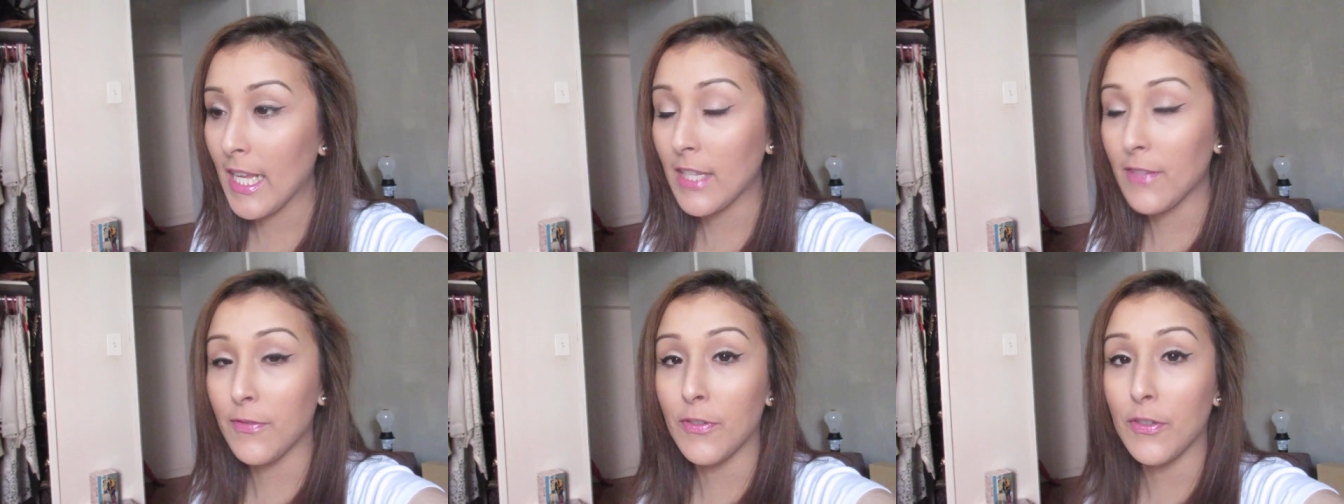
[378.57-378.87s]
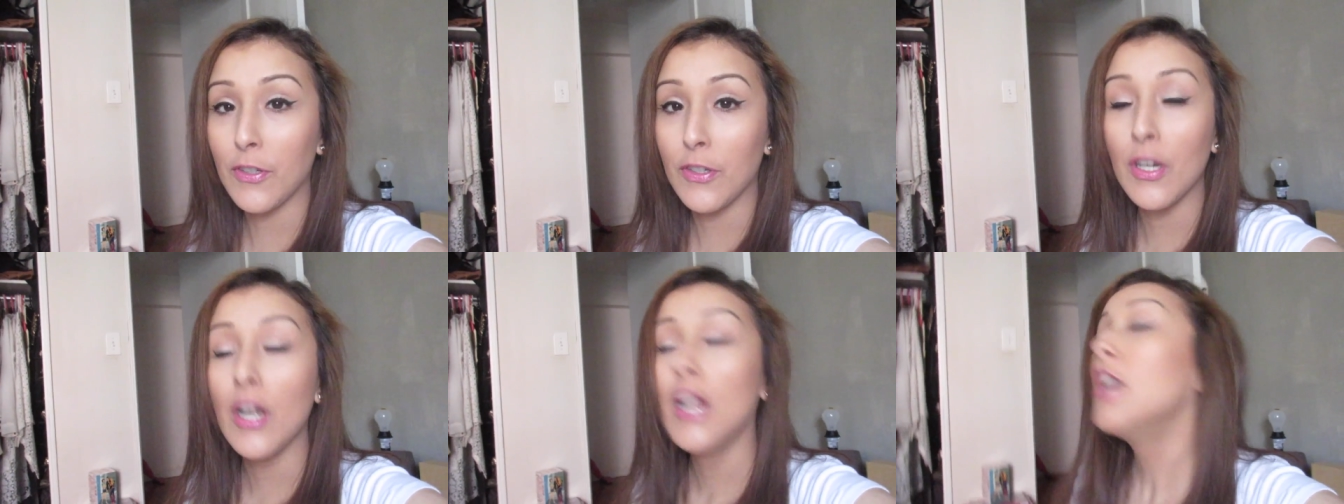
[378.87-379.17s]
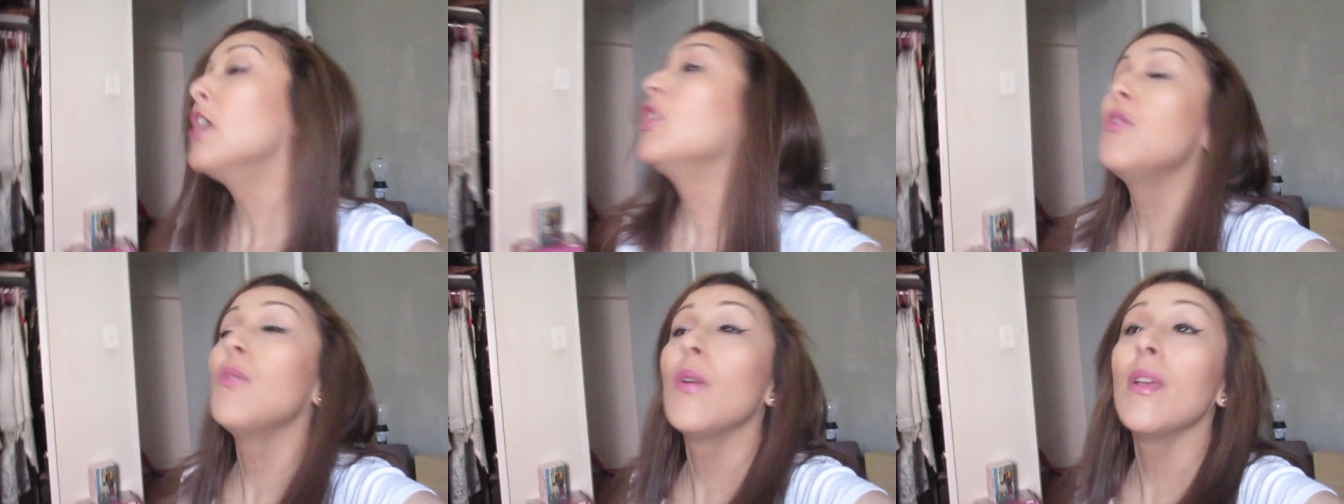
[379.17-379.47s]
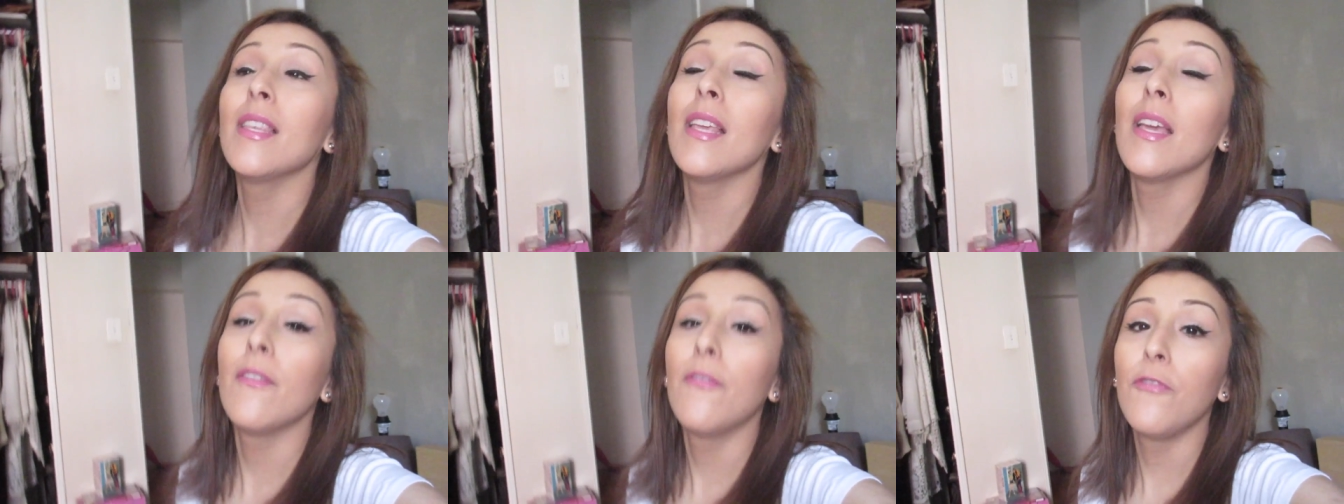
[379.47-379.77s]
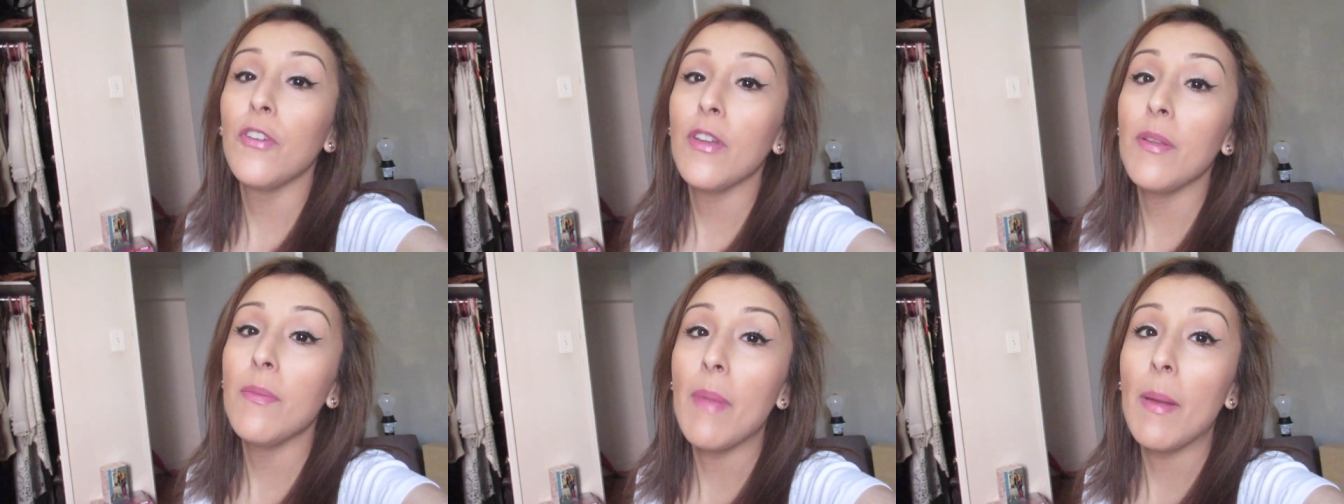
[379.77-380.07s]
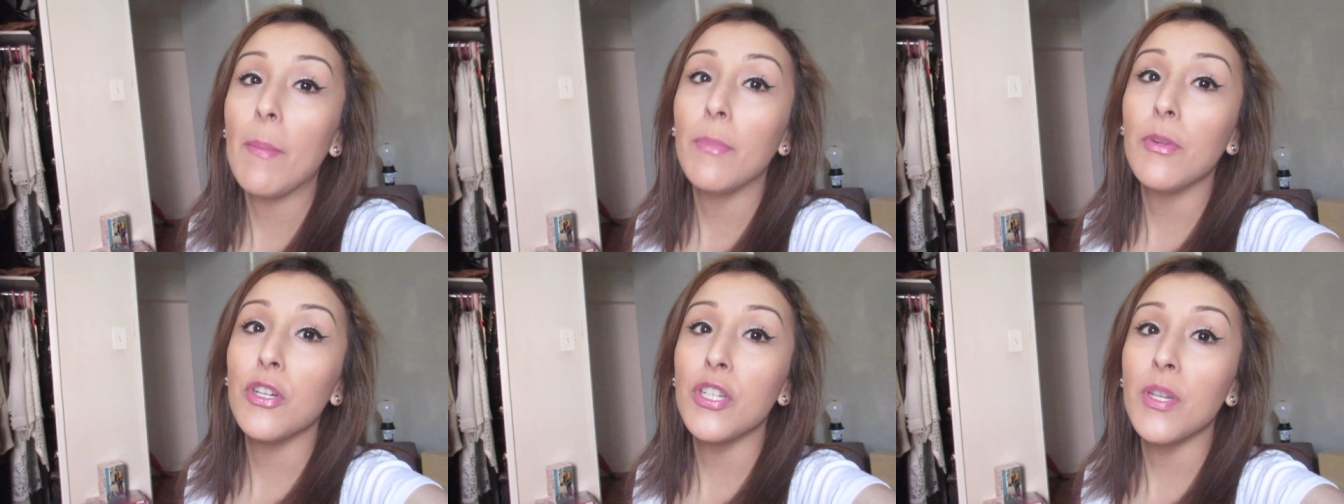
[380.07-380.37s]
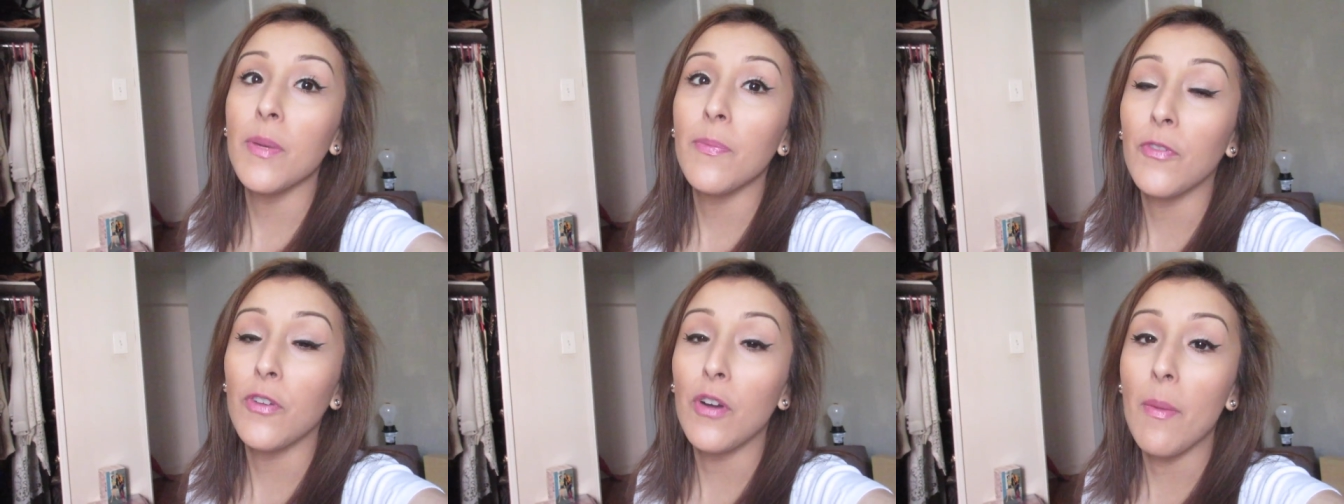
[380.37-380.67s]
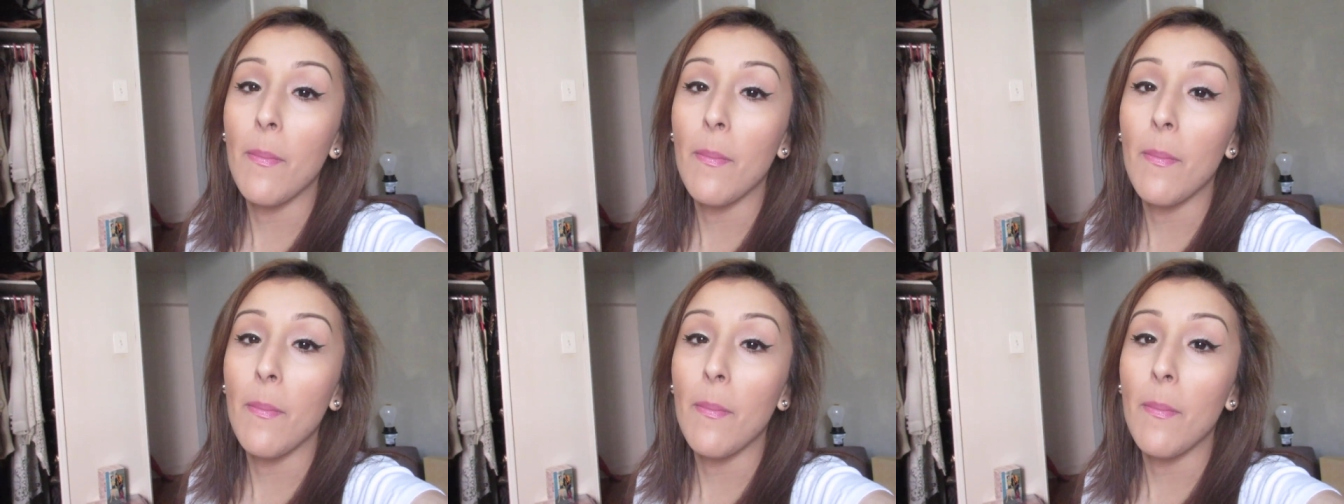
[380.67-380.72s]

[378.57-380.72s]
It's for, you guys to get free membership for